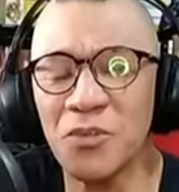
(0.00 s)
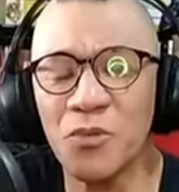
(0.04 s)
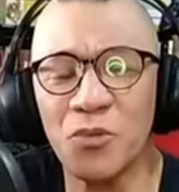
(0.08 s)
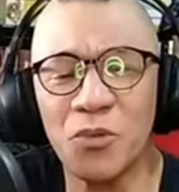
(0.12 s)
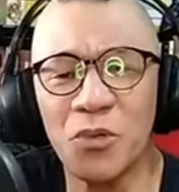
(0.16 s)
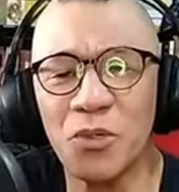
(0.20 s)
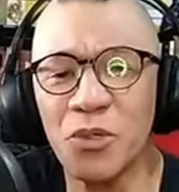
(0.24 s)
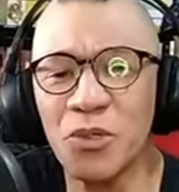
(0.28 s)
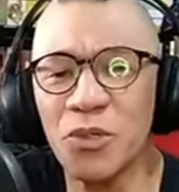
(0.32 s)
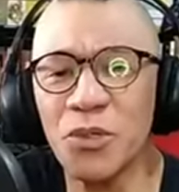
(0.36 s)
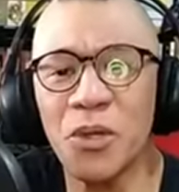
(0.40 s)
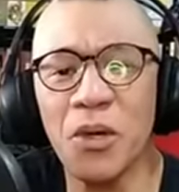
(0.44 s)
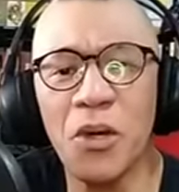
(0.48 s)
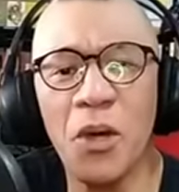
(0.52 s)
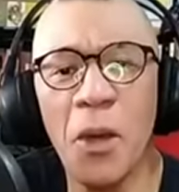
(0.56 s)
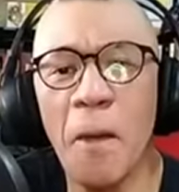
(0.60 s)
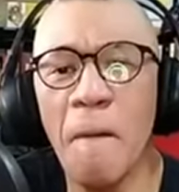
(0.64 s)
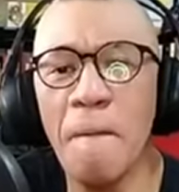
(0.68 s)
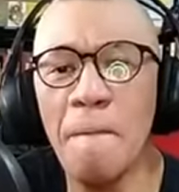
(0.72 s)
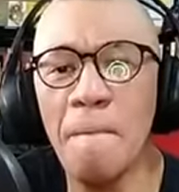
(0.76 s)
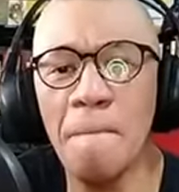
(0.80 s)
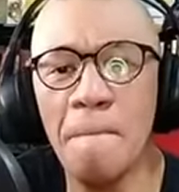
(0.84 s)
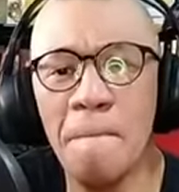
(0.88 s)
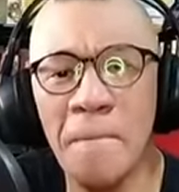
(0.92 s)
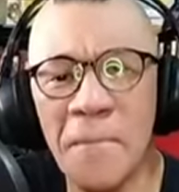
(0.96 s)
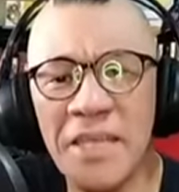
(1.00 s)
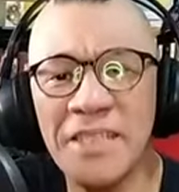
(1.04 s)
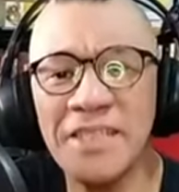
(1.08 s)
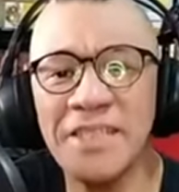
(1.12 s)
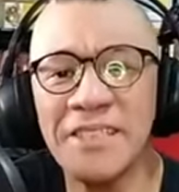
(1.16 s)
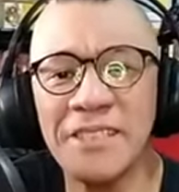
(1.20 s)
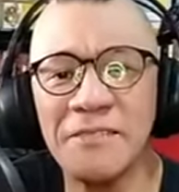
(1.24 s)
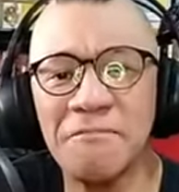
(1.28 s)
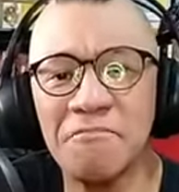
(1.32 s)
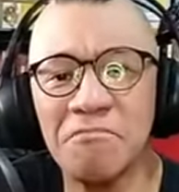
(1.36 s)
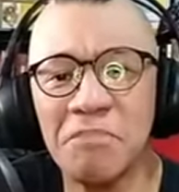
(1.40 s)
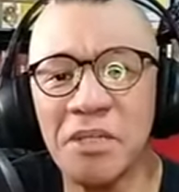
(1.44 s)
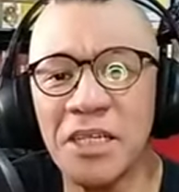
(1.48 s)
The word
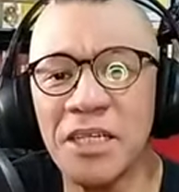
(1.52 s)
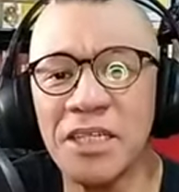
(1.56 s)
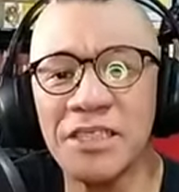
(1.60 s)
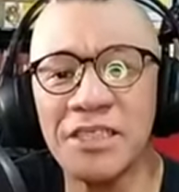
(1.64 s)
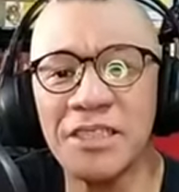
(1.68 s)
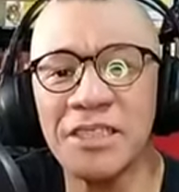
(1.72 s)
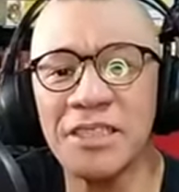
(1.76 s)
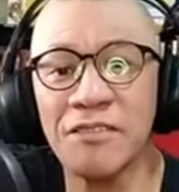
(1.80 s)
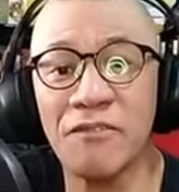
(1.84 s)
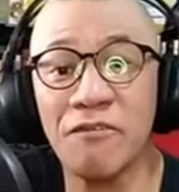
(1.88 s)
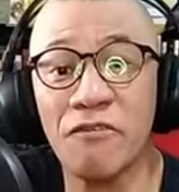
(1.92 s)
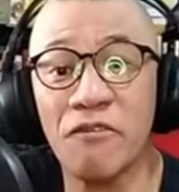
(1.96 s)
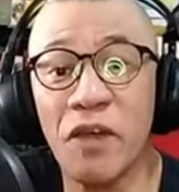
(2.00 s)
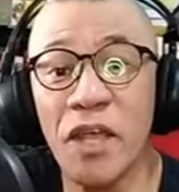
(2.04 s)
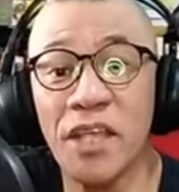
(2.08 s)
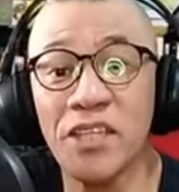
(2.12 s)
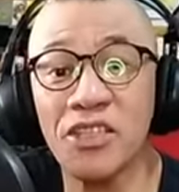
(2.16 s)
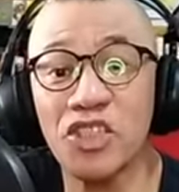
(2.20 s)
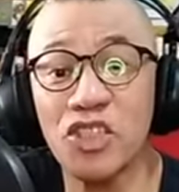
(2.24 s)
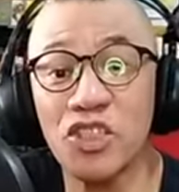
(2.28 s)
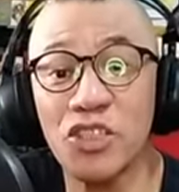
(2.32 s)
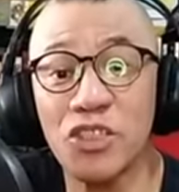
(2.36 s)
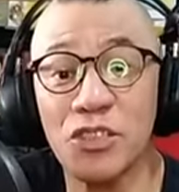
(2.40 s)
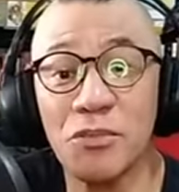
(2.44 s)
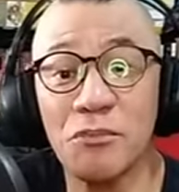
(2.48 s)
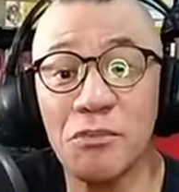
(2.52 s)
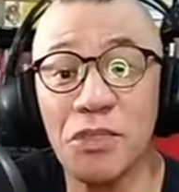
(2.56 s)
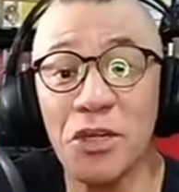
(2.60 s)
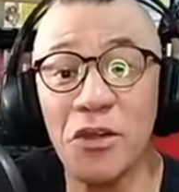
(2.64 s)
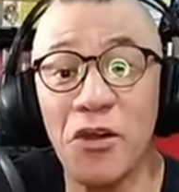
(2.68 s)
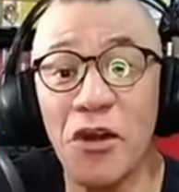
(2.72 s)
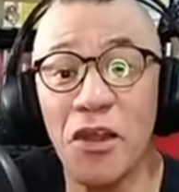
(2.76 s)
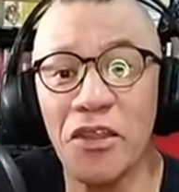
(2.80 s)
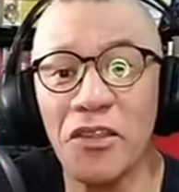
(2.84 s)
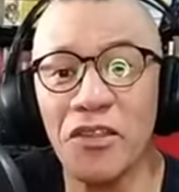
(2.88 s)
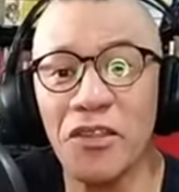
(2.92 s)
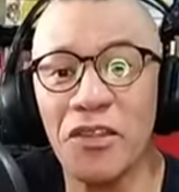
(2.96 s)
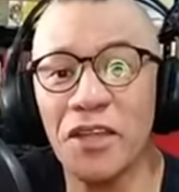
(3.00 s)
mise en place is a French
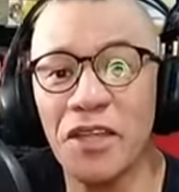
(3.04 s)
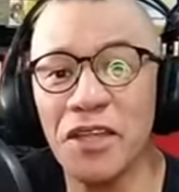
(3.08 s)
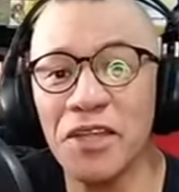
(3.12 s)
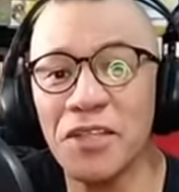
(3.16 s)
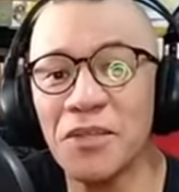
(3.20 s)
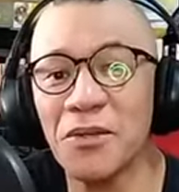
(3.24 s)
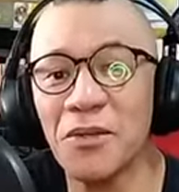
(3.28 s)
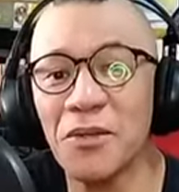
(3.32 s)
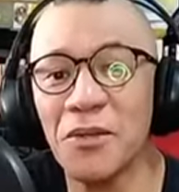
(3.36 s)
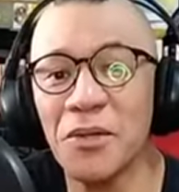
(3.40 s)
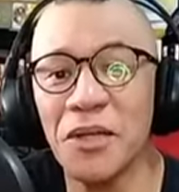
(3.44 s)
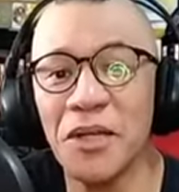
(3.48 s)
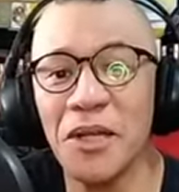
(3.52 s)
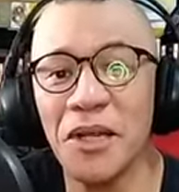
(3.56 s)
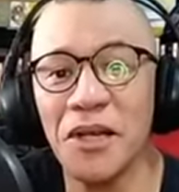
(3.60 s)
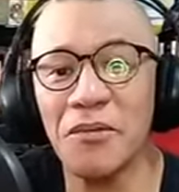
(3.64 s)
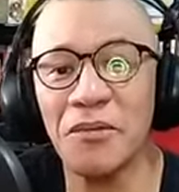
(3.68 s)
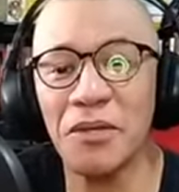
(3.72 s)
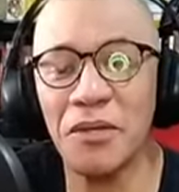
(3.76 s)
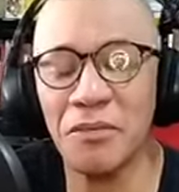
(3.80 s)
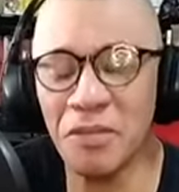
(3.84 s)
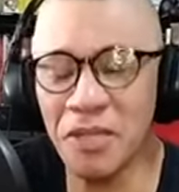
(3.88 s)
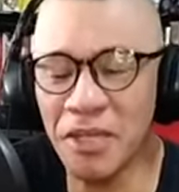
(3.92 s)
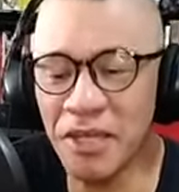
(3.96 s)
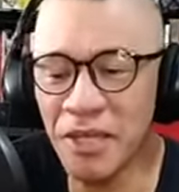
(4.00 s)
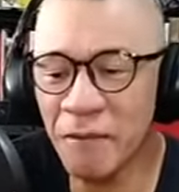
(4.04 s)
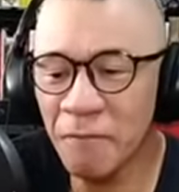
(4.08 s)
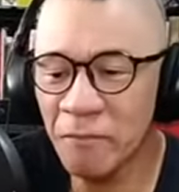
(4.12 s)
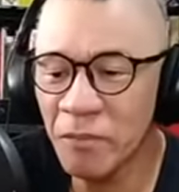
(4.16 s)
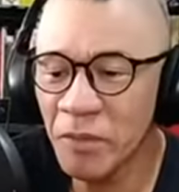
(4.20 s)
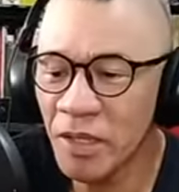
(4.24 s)
terminology in culinary, but